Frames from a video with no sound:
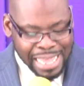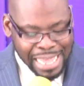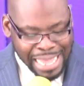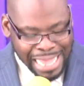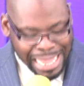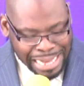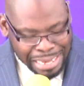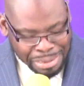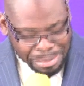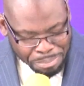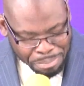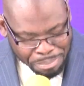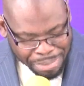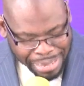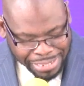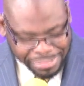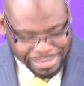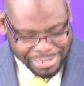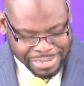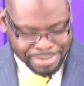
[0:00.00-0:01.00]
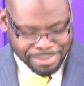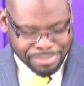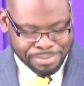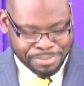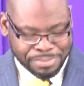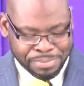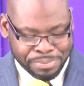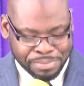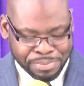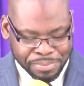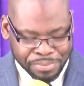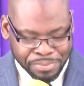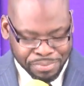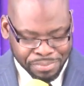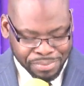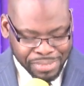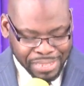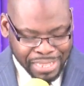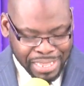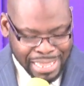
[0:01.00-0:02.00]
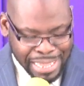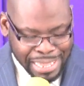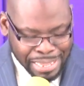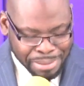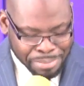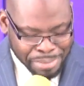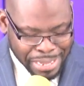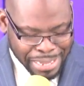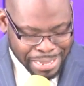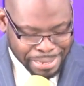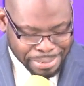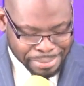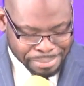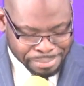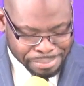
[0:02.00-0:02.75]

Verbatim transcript: and mother. Amen.